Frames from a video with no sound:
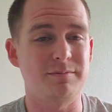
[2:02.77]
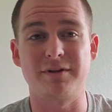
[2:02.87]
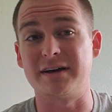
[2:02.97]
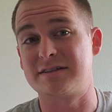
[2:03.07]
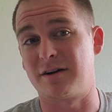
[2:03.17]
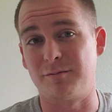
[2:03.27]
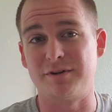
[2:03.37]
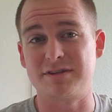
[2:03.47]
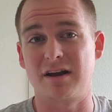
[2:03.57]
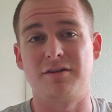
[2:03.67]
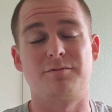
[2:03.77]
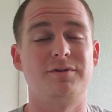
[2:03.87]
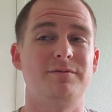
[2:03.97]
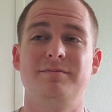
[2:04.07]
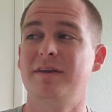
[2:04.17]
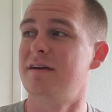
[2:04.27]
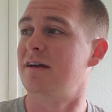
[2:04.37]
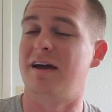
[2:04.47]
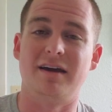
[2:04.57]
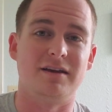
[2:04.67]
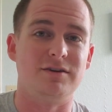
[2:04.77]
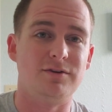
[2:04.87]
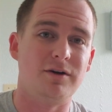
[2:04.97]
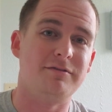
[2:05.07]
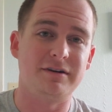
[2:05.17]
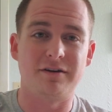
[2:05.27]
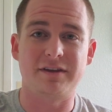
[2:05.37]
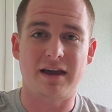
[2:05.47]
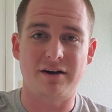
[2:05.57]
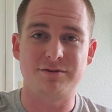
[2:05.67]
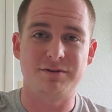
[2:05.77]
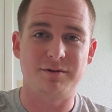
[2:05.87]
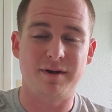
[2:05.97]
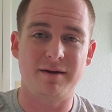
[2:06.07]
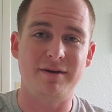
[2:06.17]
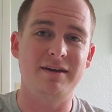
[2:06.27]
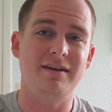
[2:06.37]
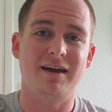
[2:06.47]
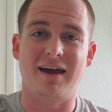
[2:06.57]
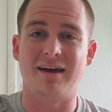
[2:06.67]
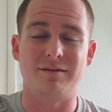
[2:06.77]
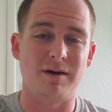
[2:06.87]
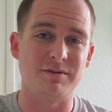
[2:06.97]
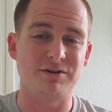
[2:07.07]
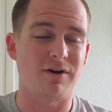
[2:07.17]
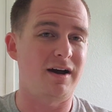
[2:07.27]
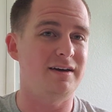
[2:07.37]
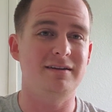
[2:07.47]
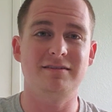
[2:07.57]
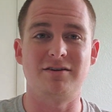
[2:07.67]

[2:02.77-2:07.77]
place on one side of the room, and you're over here on the couch with your baby, and the baby's crying.